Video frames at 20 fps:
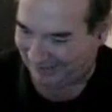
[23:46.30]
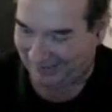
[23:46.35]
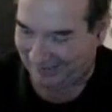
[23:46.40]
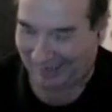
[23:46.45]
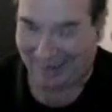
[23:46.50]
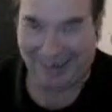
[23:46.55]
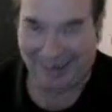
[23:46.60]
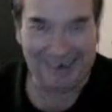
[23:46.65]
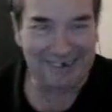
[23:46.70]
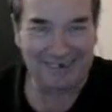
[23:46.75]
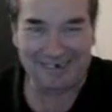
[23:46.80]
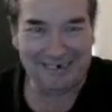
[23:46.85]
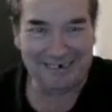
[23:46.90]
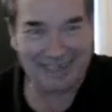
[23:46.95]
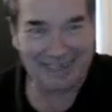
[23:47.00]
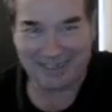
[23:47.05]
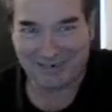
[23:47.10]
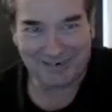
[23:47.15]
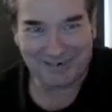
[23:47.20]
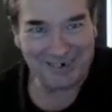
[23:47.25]
No,
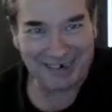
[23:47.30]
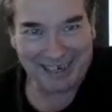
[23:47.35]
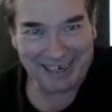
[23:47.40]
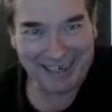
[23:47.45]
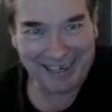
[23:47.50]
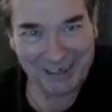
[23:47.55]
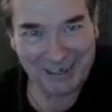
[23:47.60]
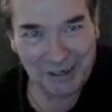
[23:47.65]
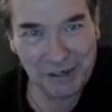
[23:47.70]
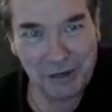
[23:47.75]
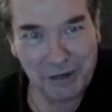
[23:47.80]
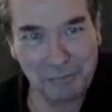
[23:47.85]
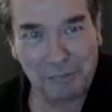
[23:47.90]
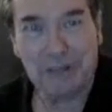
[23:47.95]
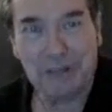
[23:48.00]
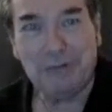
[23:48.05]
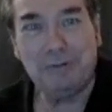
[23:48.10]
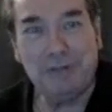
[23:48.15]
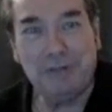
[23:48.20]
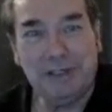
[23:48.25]
that's right. But
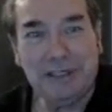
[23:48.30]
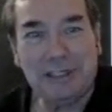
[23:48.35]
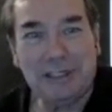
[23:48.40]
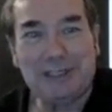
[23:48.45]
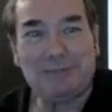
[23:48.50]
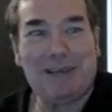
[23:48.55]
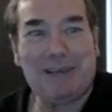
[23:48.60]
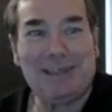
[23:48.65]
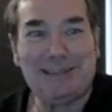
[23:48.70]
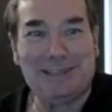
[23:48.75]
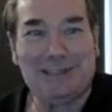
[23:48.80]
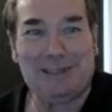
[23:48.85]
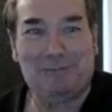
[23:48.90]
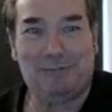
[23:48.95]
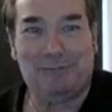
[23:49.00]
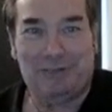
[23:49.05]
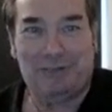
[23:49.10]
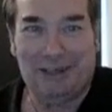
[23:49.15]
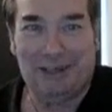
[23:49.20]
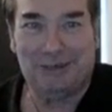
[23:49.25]
you wouldn't expect it
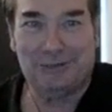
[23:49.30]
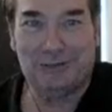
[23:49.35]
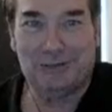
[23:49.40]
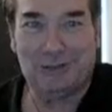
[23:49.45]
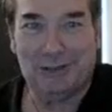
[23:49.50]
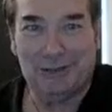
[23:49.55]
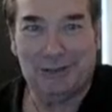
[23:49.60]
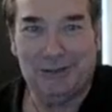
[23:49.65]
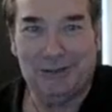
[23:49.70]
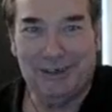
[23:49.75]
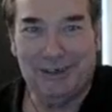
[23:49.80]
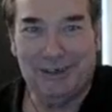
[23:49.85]
from those two.